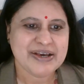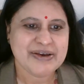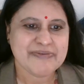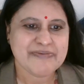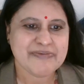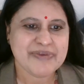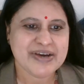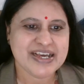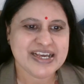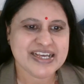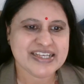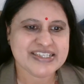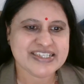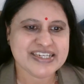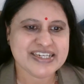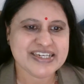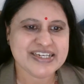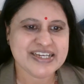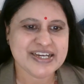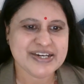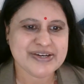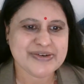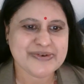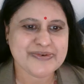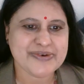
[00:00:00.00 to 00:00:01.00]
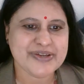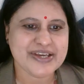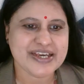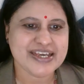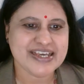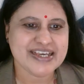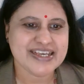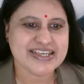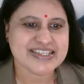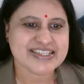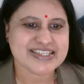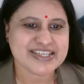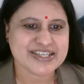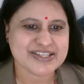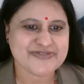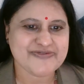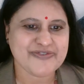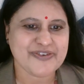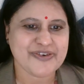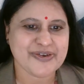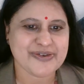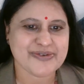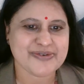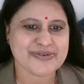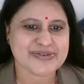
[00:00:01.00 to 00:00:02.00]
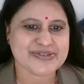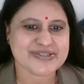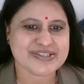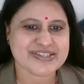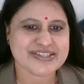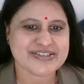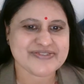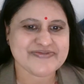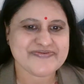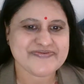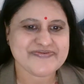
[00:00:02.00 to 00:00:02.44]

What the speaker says: My agenda today is as follows.